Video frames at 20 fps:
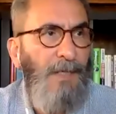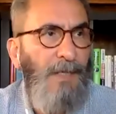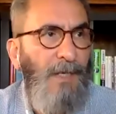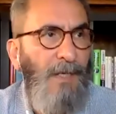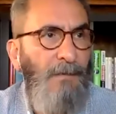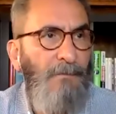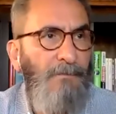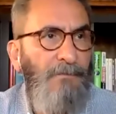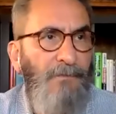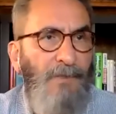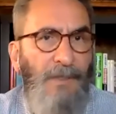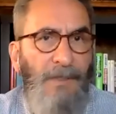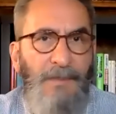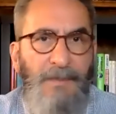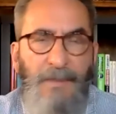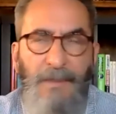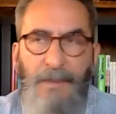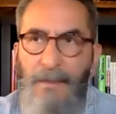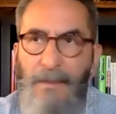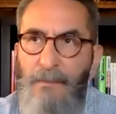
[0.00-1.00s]
to have
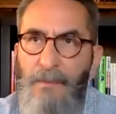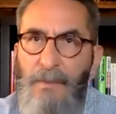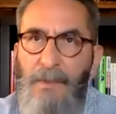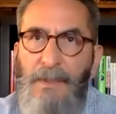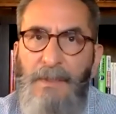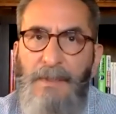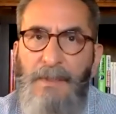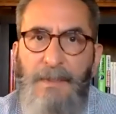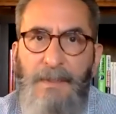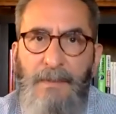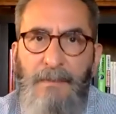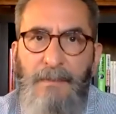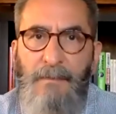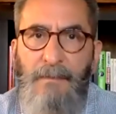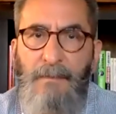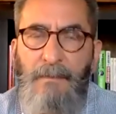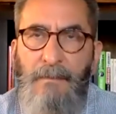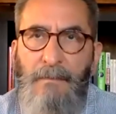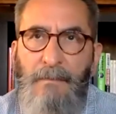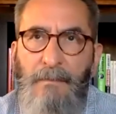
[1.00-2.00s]
friends that are willing
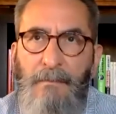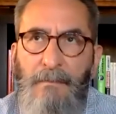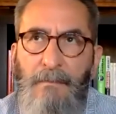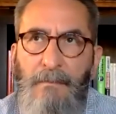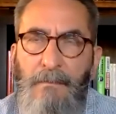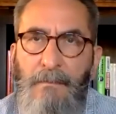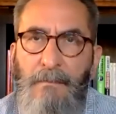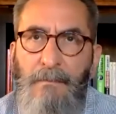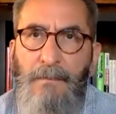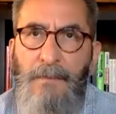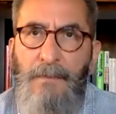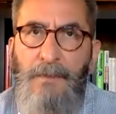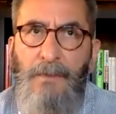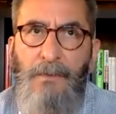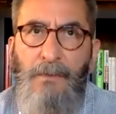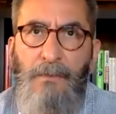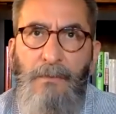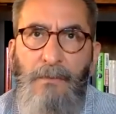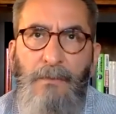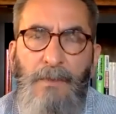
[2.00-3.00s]

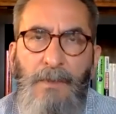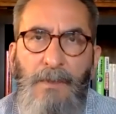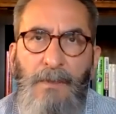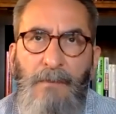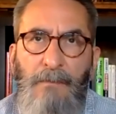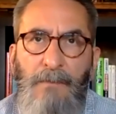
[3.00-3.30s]
to uh,